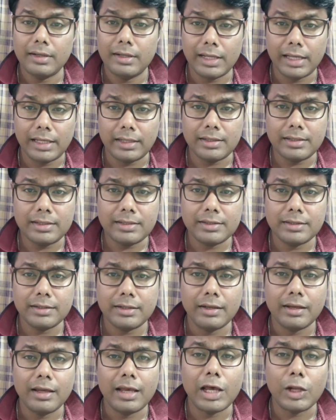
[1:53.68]
Like this:
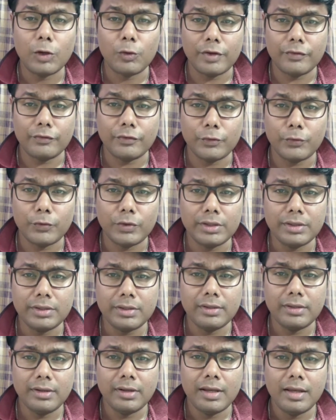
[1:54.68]
hello everyone,
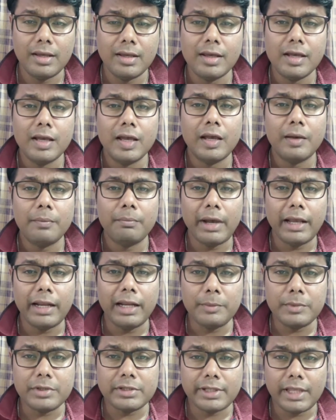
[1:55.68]
my
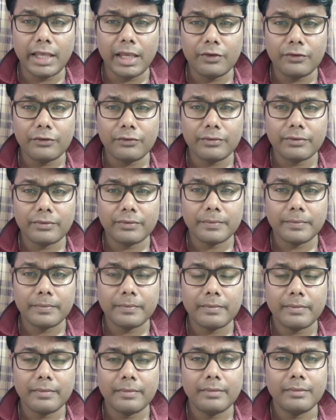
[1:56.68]
name is Dave,
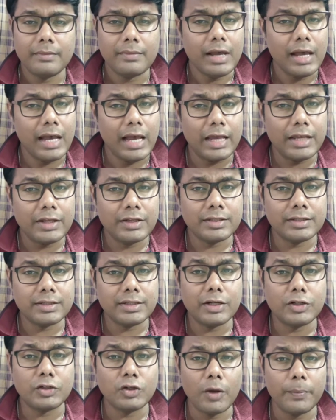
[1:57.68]

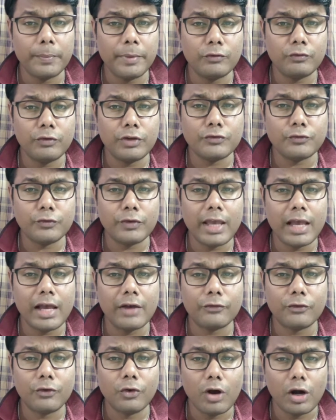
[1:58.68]
and the topic which we
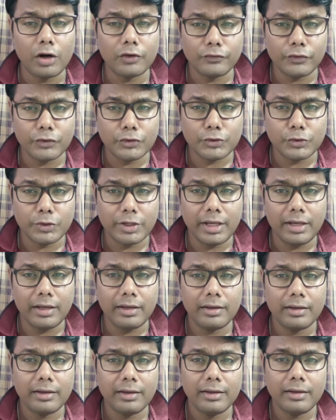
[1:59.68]
have got for
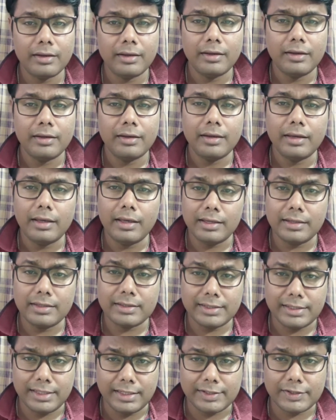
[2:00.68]
today
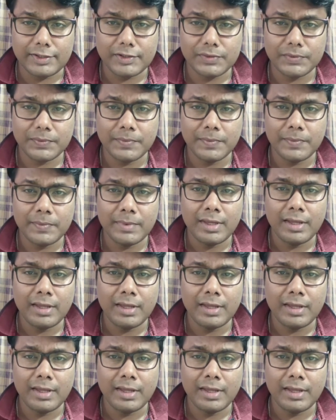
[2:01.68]
is this.